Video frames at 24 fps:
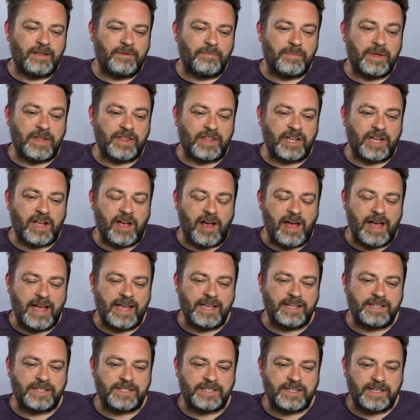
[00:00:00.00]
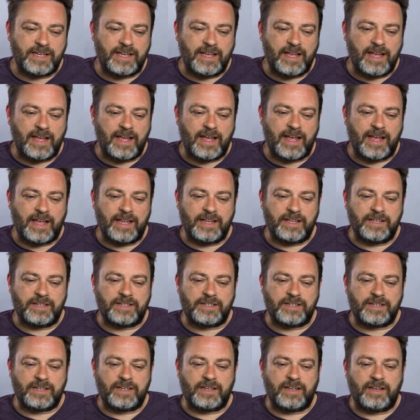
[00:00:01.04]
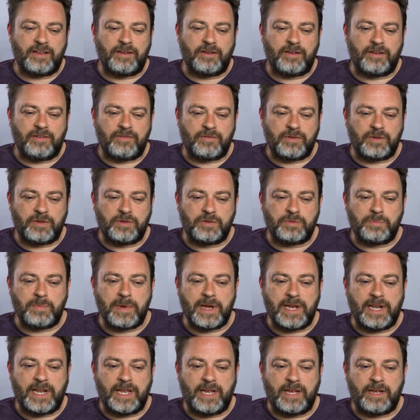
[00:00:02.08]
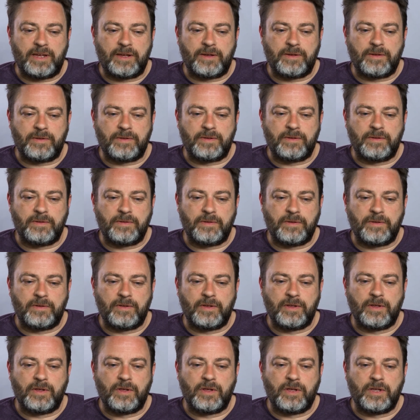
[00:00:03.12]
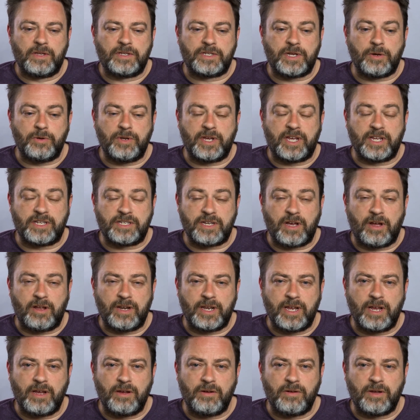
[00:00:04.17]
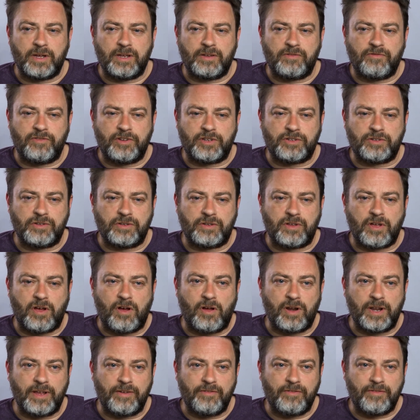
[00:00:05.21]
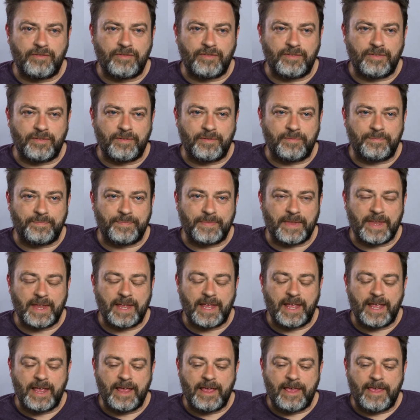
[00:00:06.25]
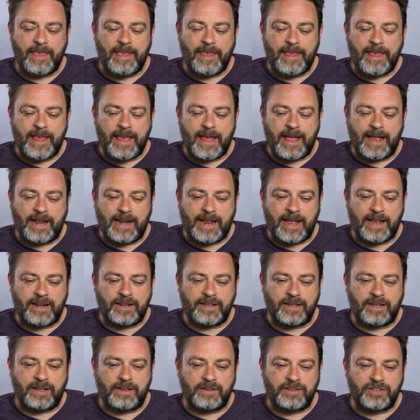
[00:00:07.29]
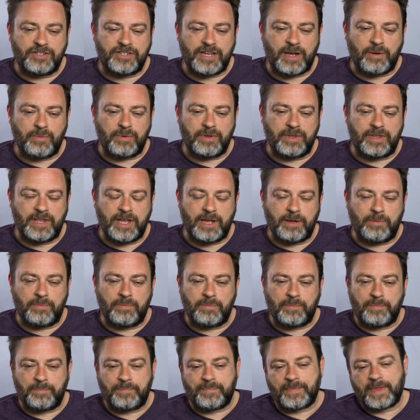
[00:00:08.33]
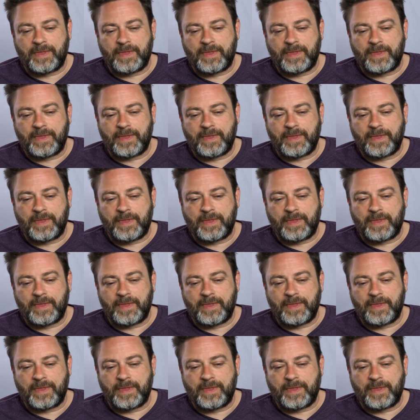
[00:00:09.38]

met the guys, and uh, it was mainly Tony Cattaneo and Richard Olive, and had a chat with them.